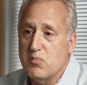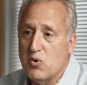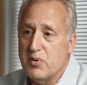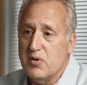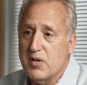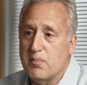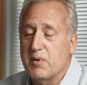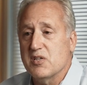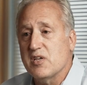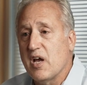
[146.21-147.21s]
mobility
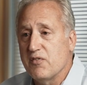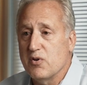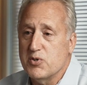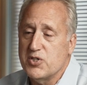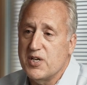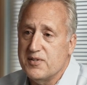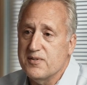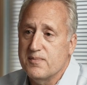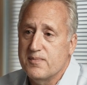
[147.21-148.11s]
because of heavier machines.